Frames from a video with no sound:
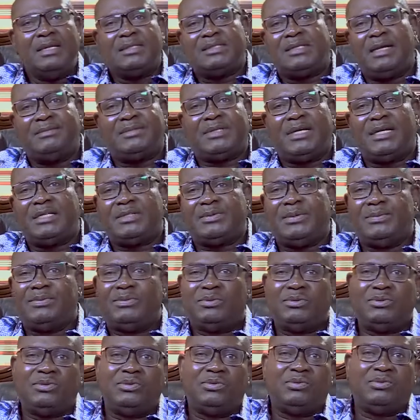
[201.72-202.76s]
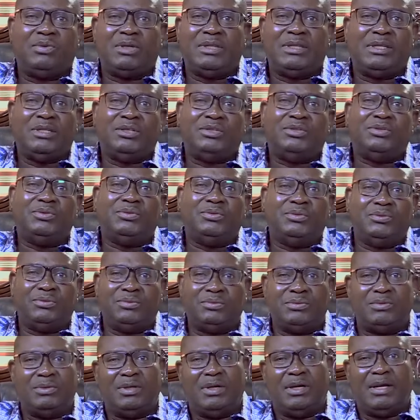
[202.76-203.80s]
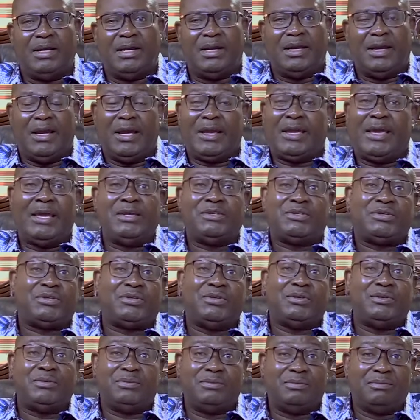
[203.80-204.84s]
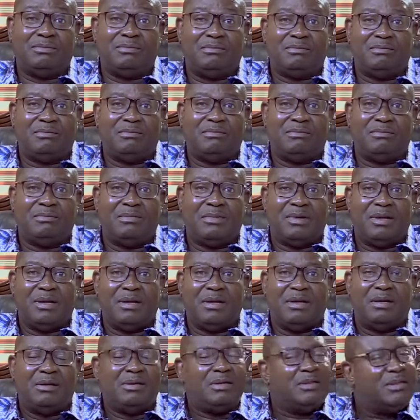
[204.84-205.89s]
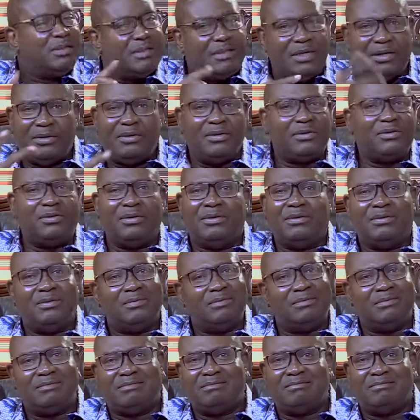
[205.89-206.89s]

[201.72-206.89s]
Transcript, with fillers: Sometimes people do what they do against you. They don't know.